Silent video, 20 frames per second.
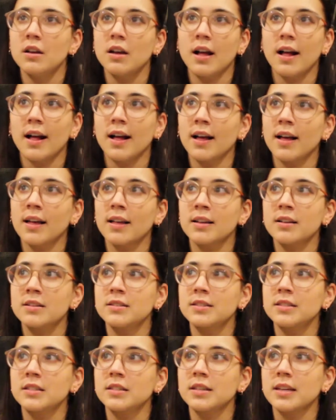
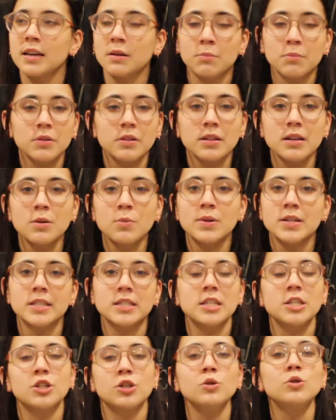And Kimberly, we
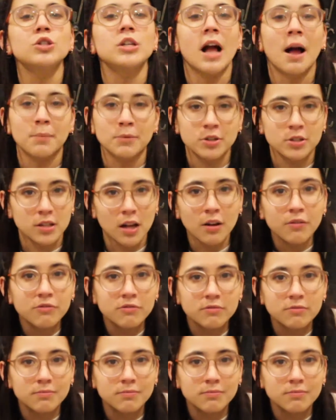see 2 chapters of.